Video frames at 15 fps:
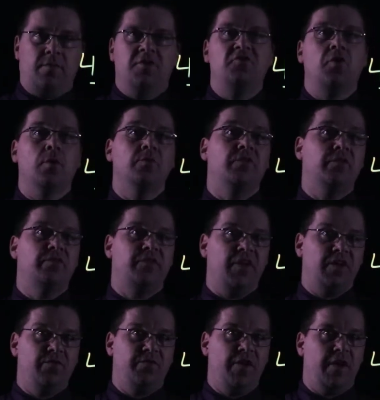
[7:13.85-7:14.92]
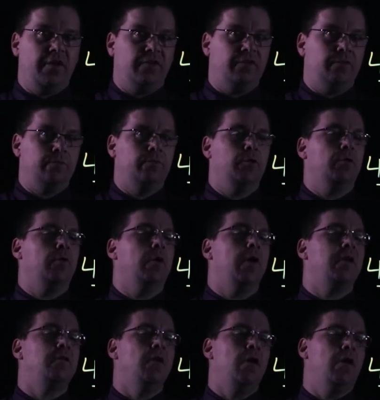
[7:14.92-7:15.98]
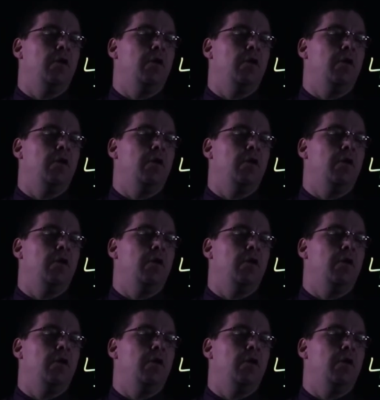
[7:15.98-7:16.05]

in terms of sig figs, all right,